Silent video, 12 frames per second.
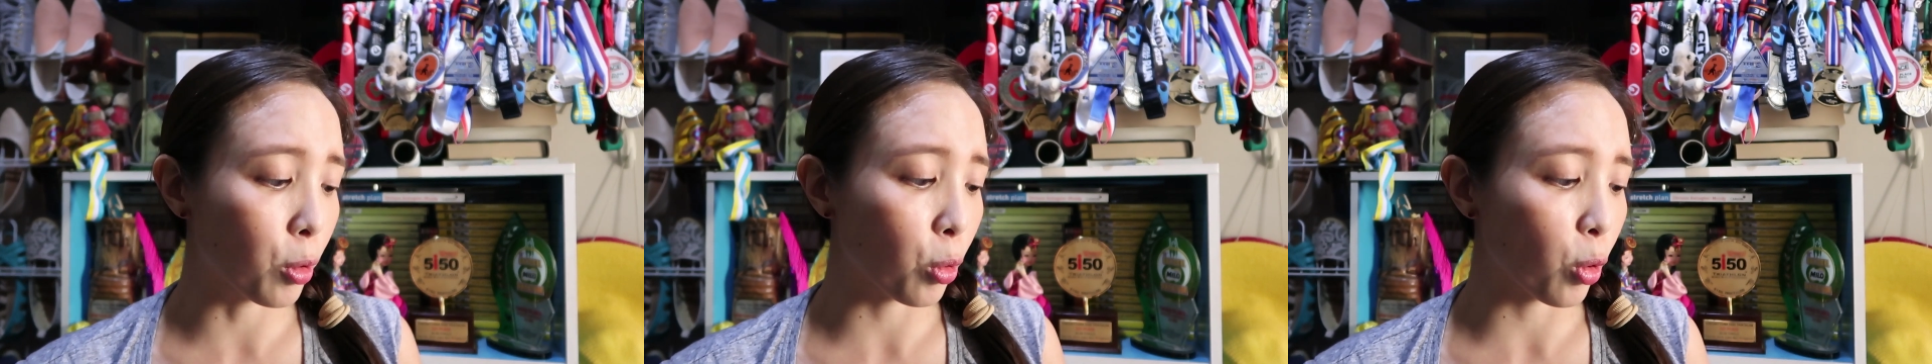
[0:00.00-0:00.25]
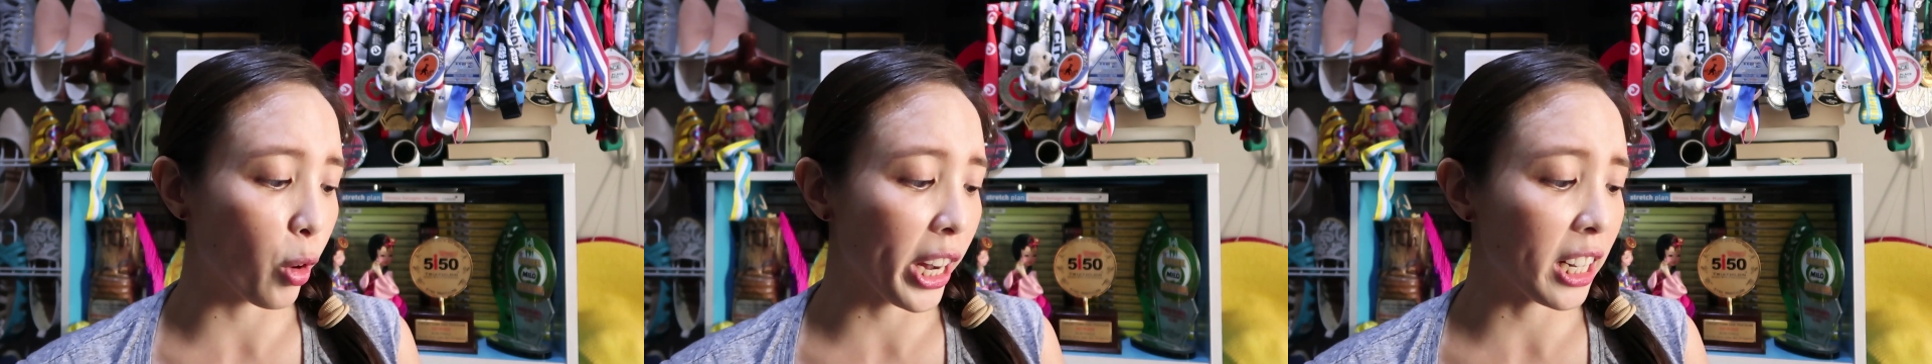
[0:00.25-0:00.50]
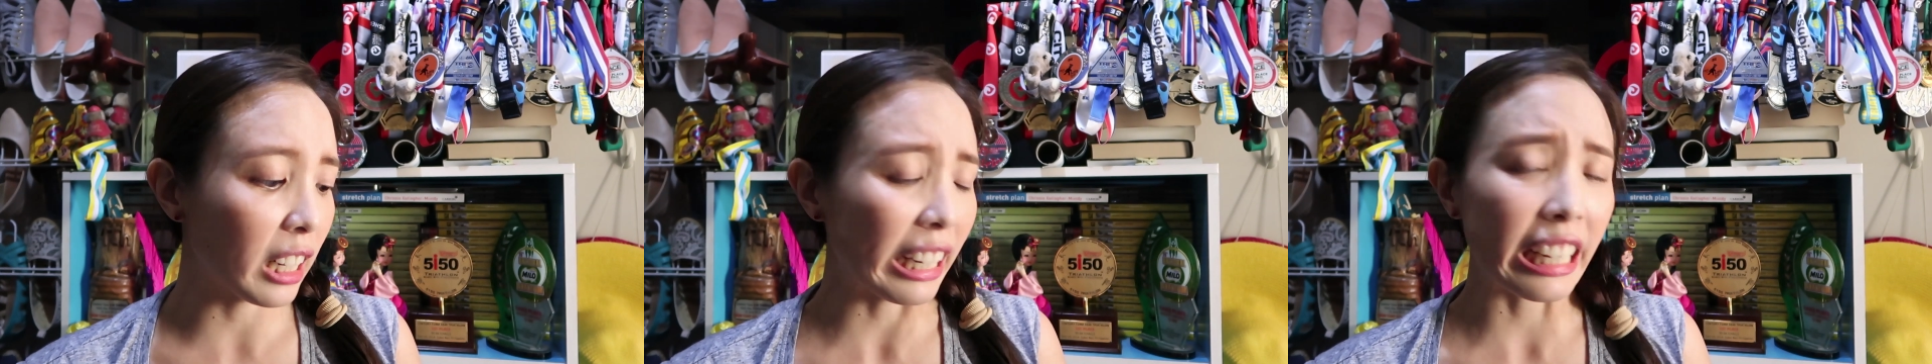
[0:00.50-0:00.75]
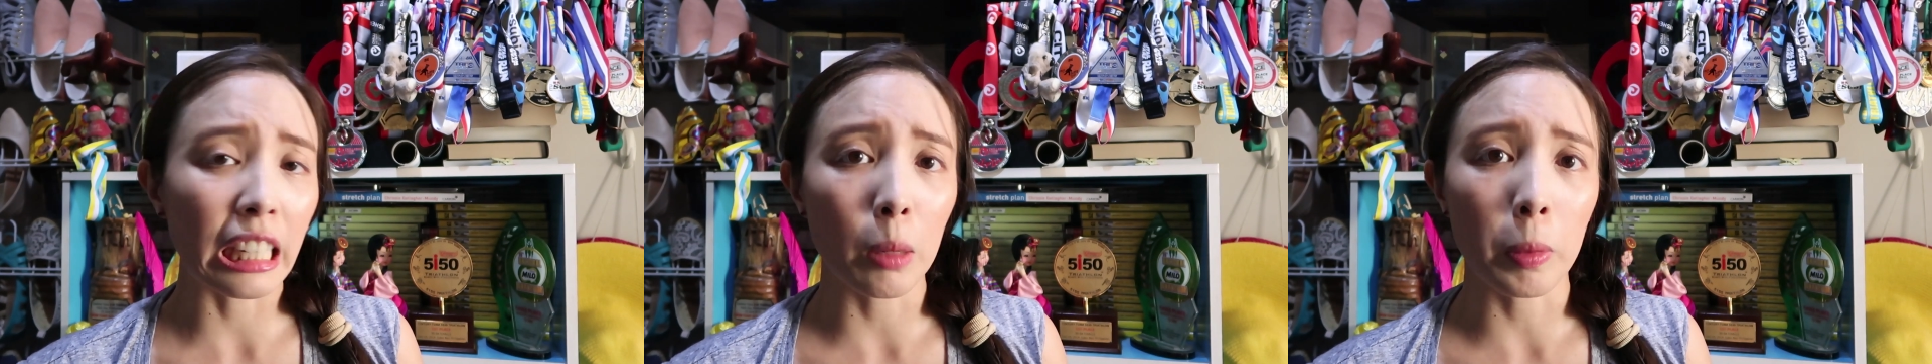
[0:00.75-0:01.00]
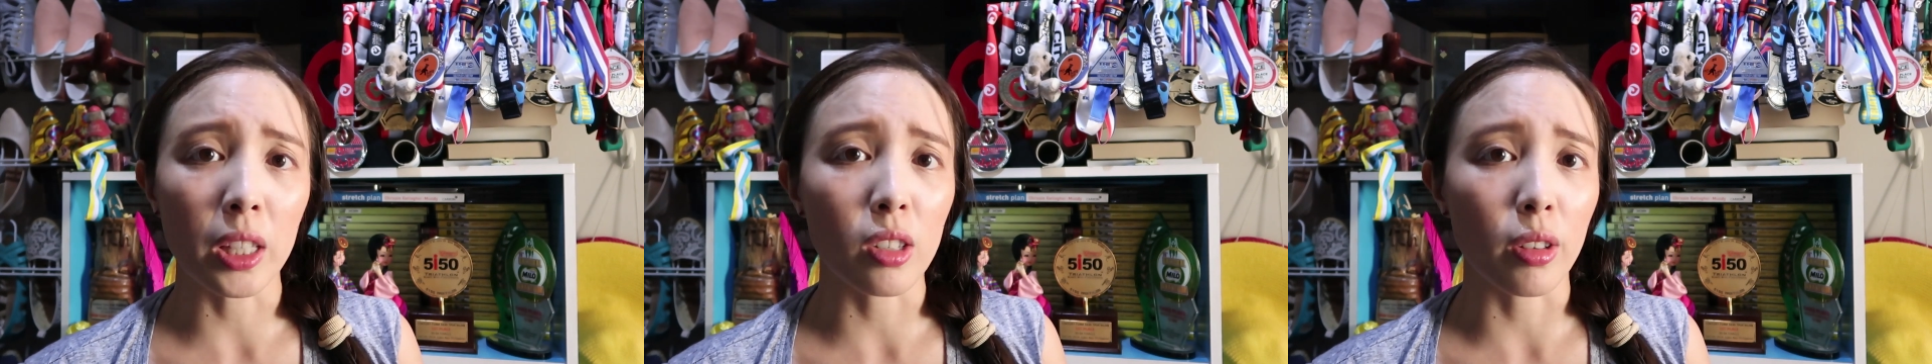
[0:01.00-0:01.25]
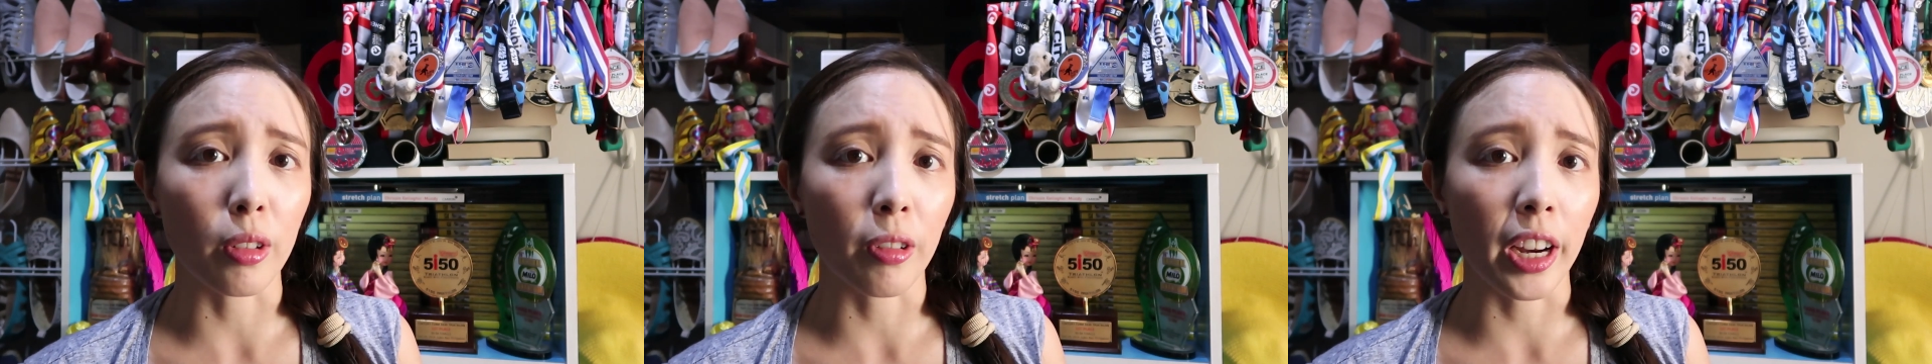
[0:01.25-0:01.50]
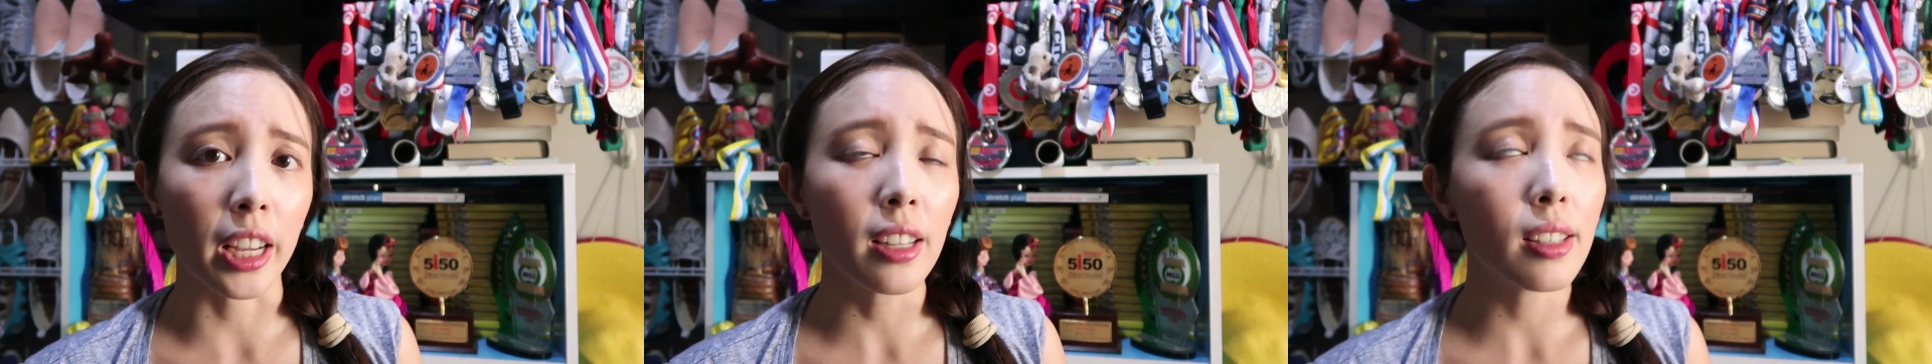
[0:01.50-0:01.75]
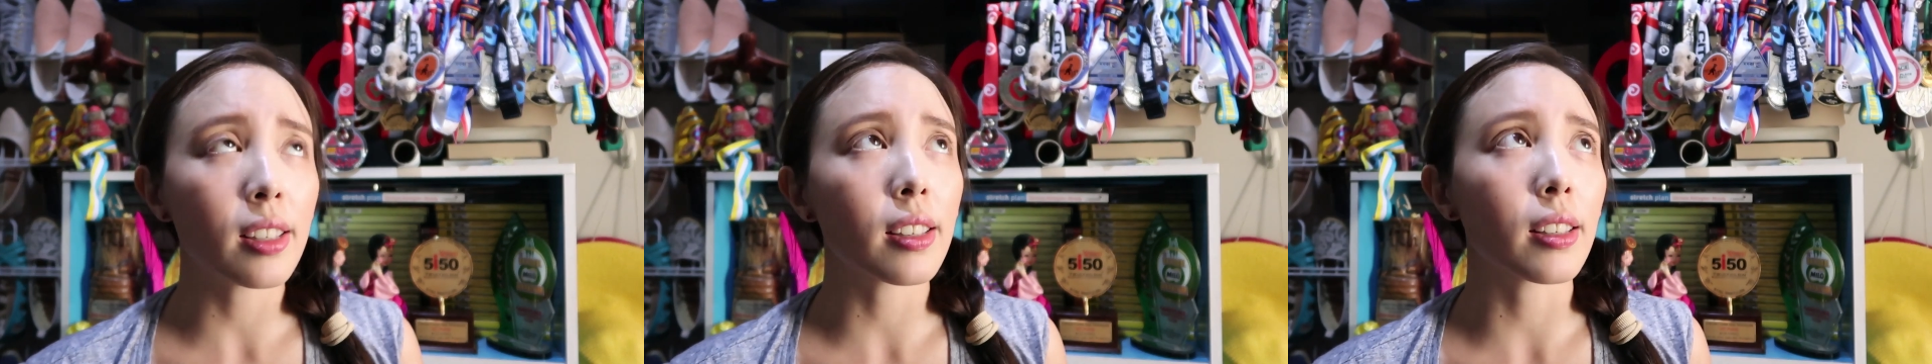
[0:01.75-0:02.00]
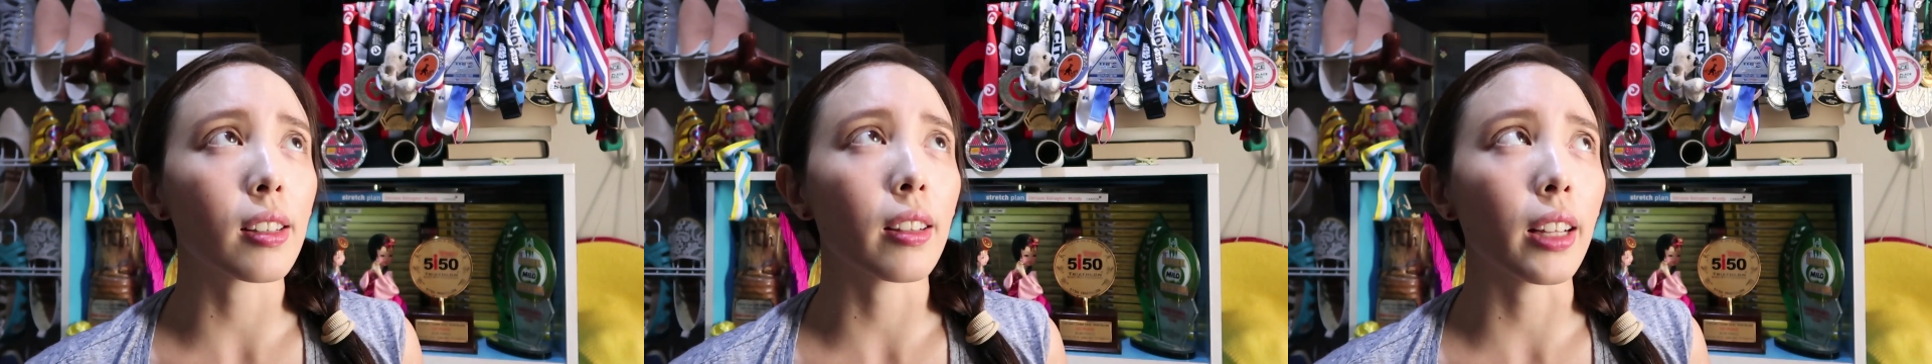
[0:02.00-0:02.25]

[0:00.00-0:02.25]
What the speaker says: great lead up into the race,